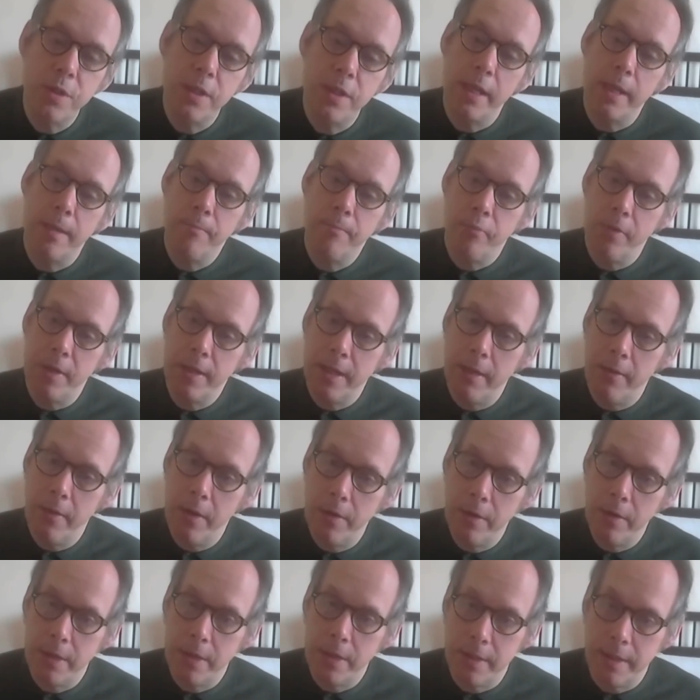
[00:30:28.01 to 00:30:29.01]
They can bring their
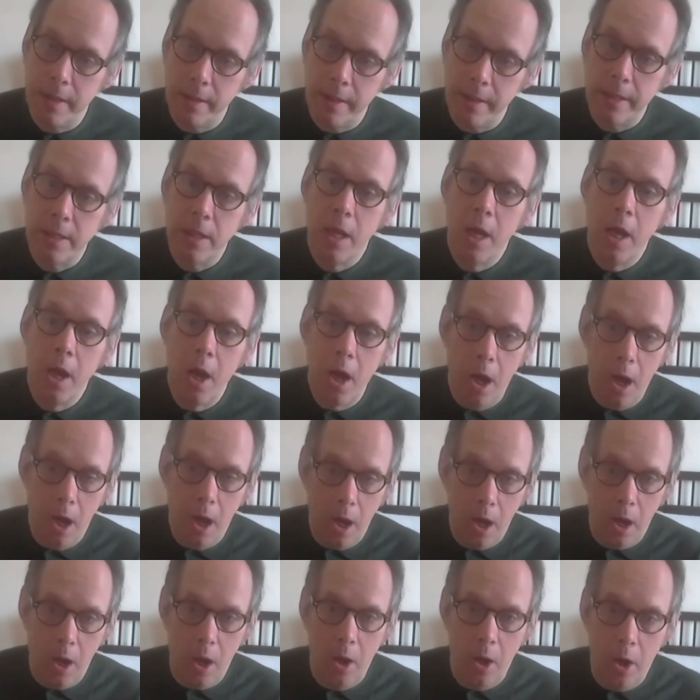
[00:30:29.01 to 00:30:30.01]
own thing
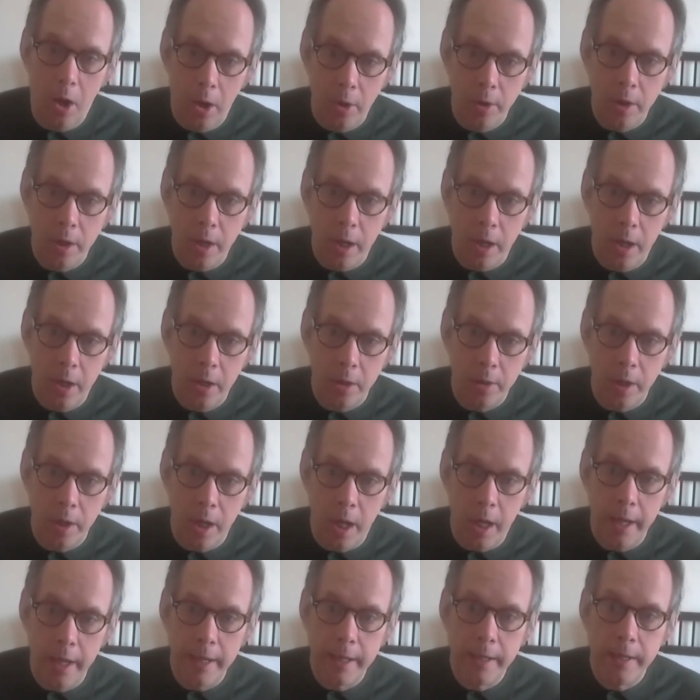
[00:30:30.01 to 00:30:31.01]

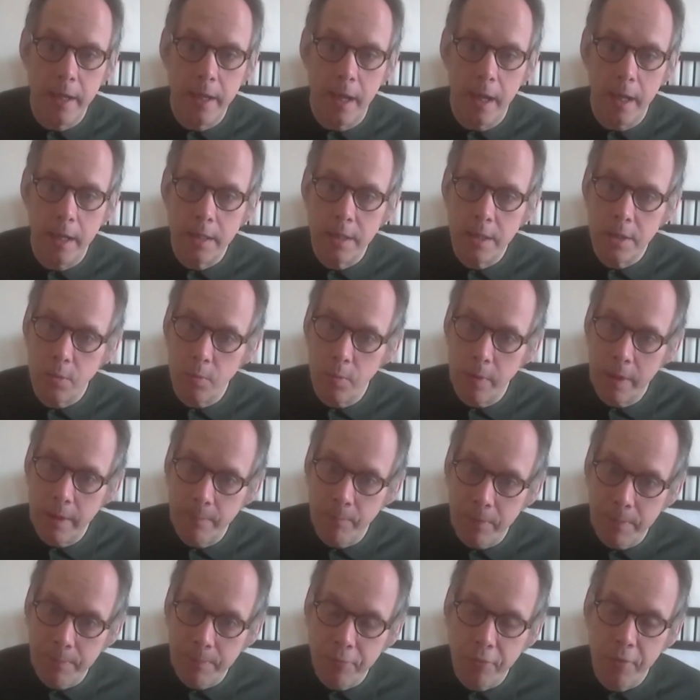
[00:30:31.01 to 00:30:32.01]
online, and we
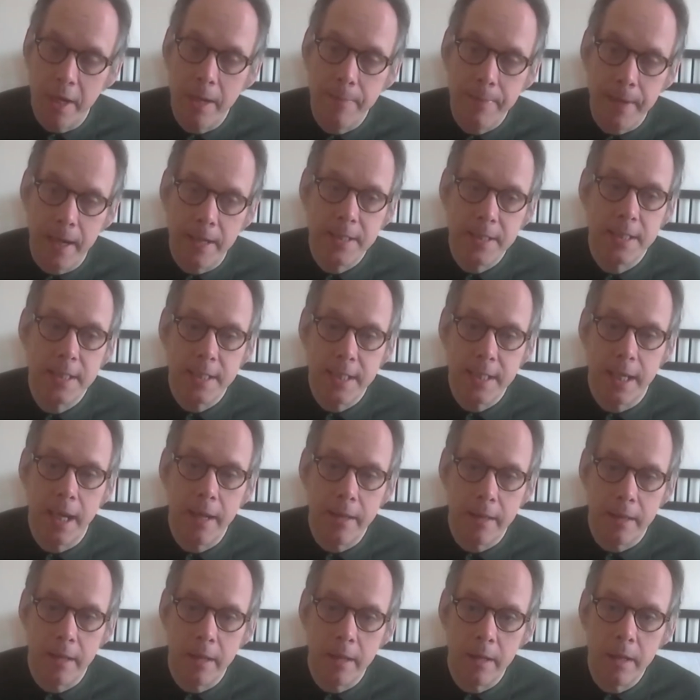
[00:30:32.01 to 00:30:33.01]
pray about it
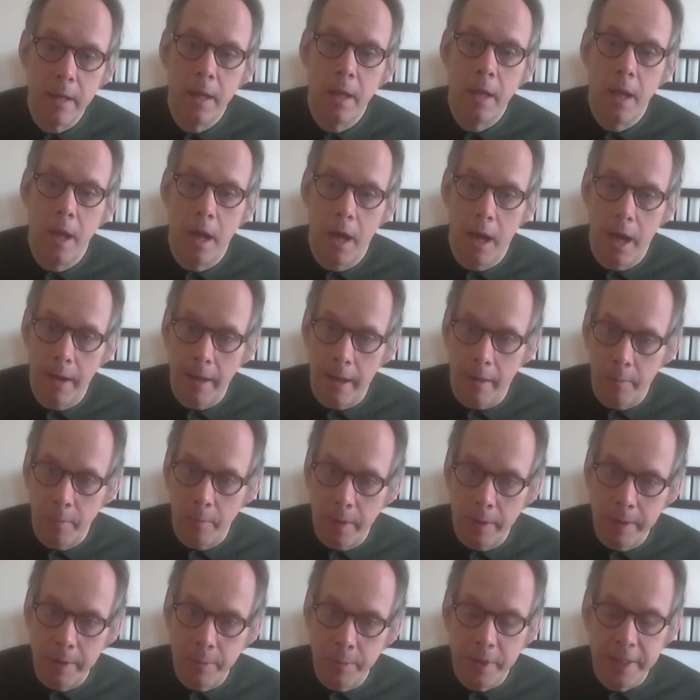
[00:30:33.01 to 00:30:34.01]
together.
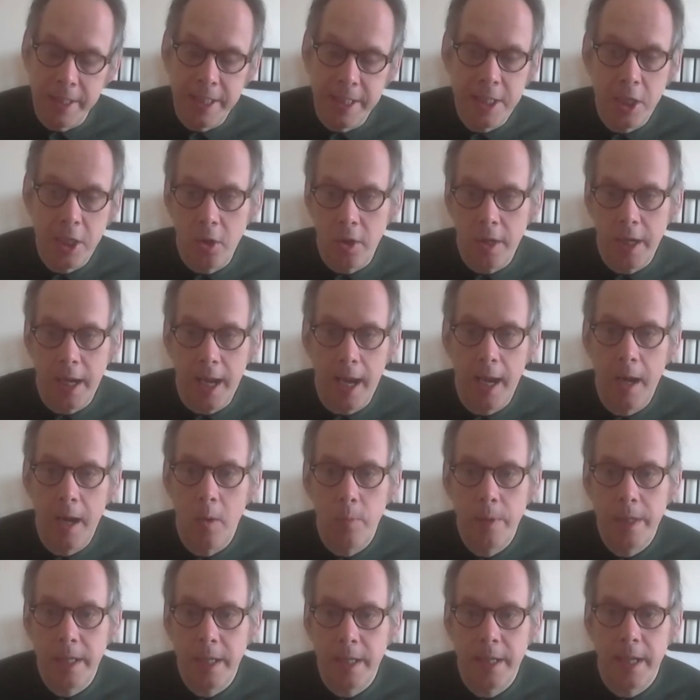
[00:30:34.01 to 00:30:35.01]
We need to look at how
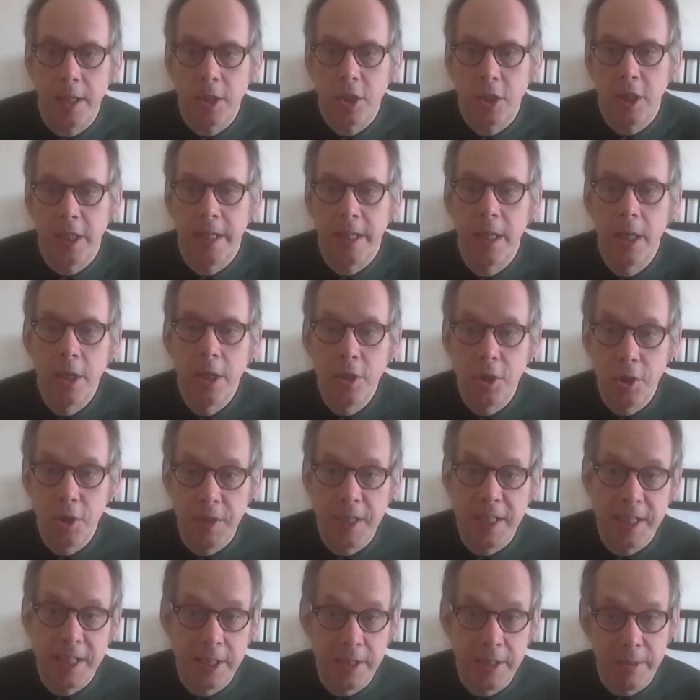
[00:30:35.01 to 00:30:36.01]
we can actually do
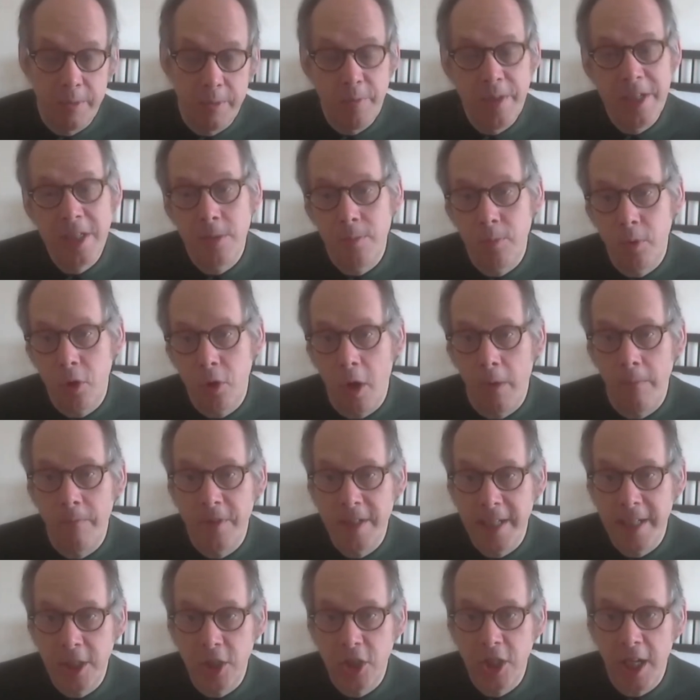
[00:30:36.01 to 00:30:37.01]
this in reasonable
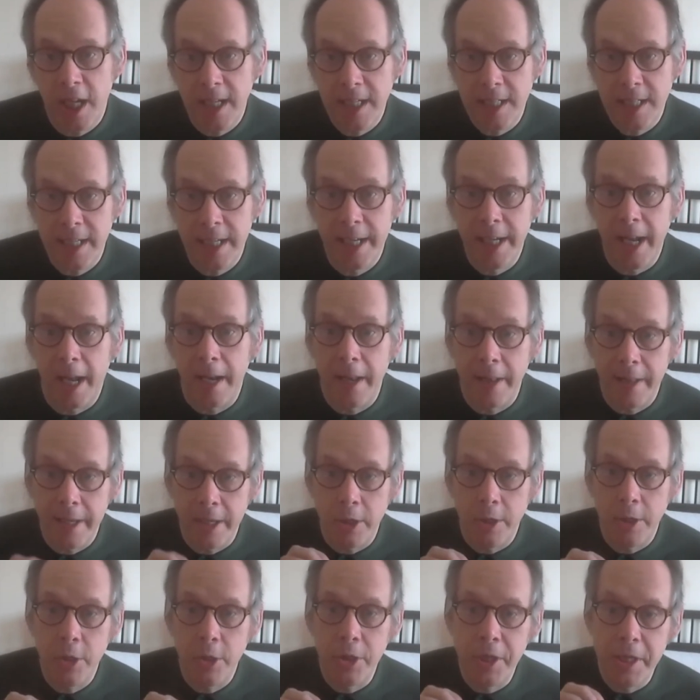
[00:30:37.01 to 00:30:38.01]
confidentiality, and I think
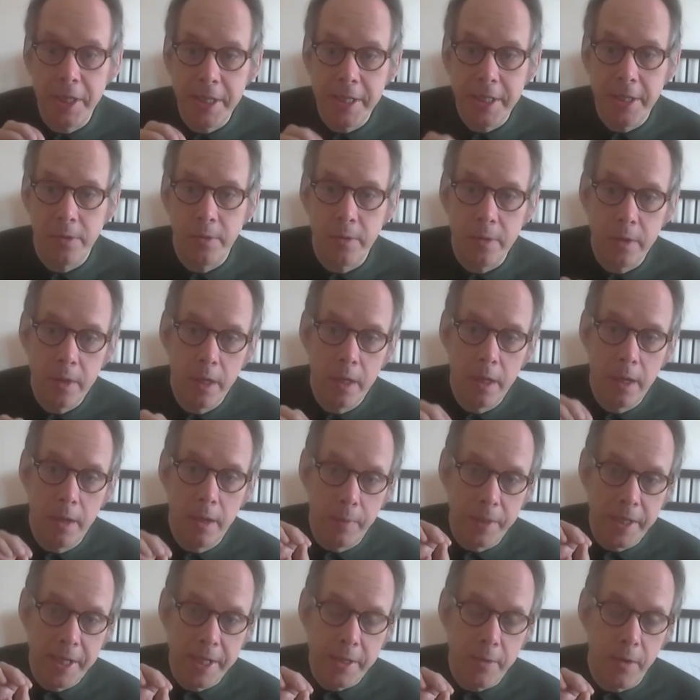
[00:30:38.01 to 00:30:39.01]
you need
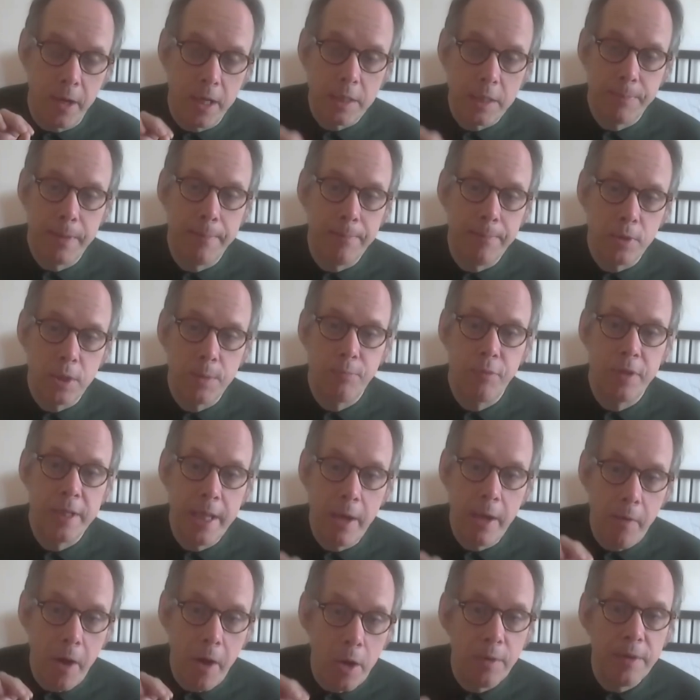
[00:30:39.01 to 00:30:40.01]
to ask people to bring
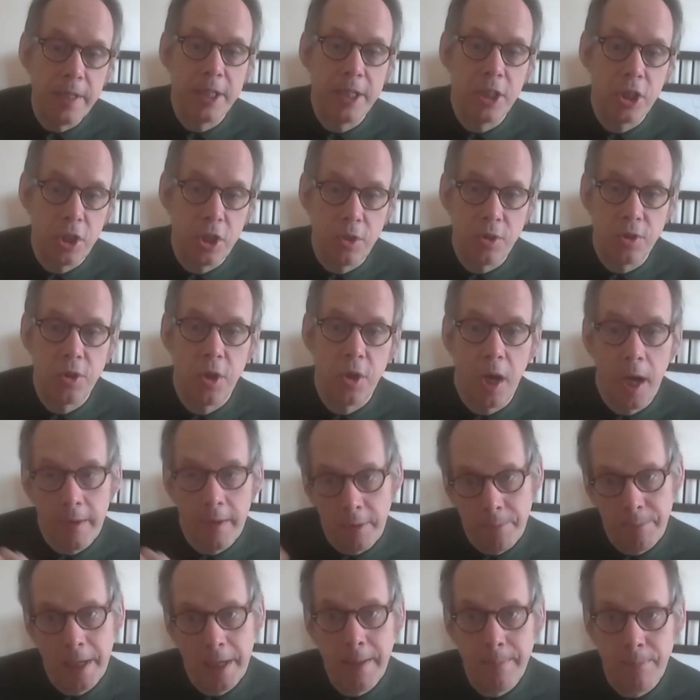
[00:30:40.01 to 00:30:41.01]
their own issues, not
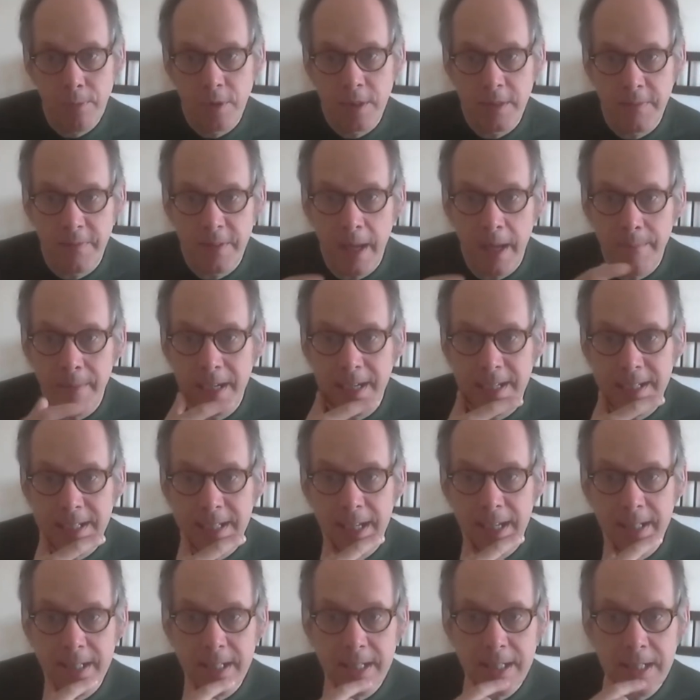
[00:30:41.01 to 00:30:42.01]
other people's, if that makes
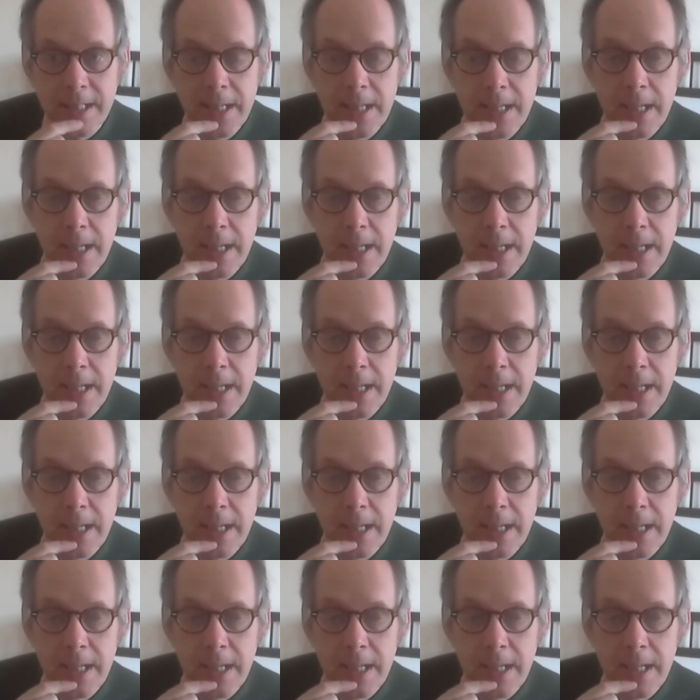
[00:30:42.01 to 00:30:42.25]
sense.